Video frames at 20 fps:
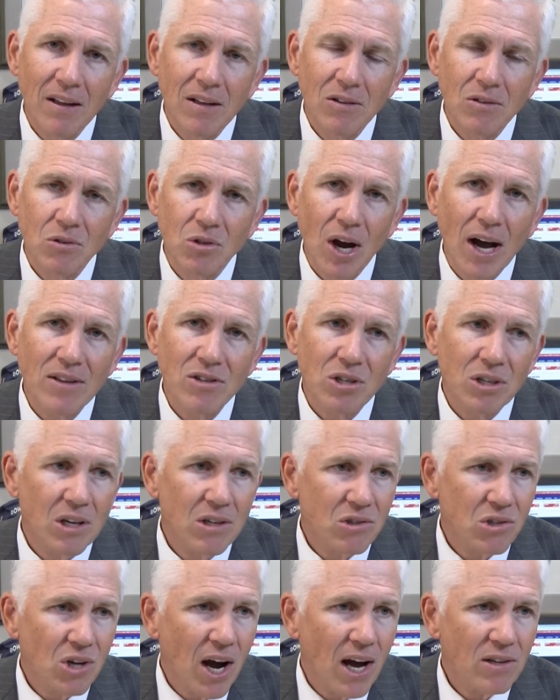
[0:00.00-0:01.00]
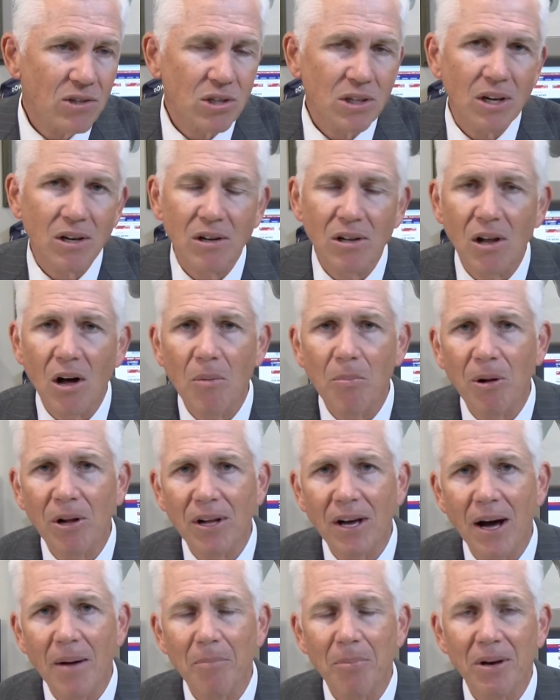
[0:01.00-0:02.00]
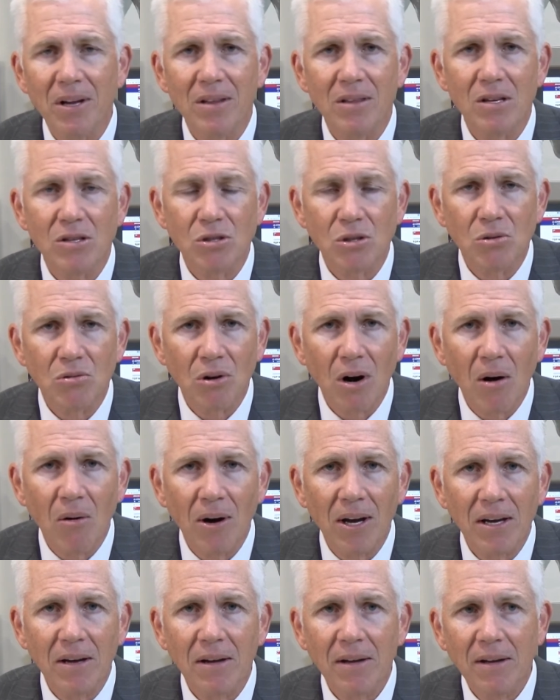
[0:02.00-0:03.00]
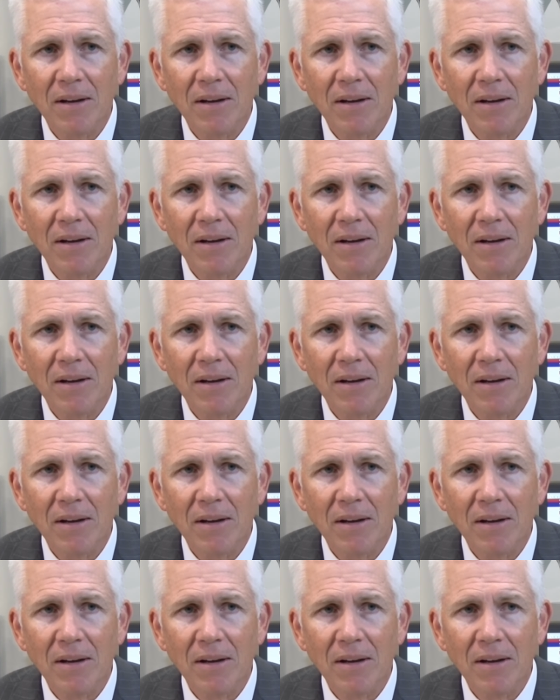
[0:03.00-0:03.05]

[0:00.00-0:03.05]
Johnson & Johnson, a global company that's growing,